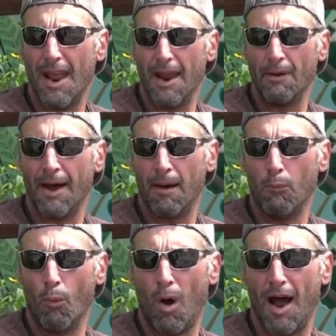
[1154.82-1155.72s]
And
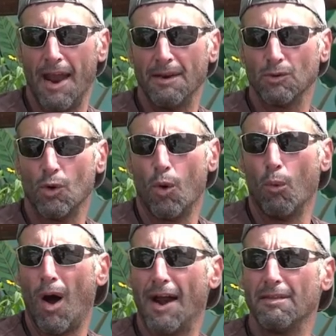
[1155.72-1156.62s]

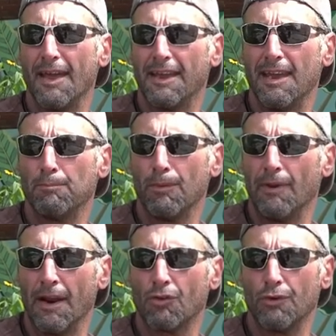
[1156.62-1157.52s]
why do they keep
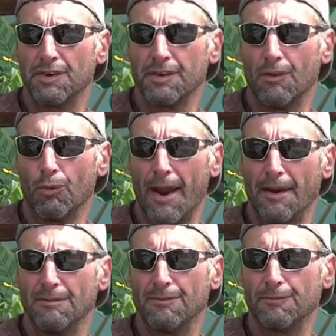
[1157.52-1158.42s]
increasing the
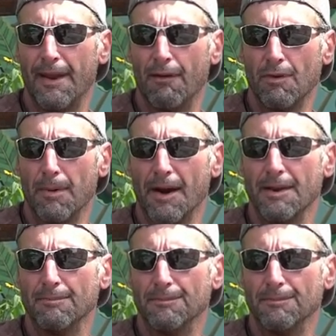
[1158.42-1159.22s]
rent for everybody?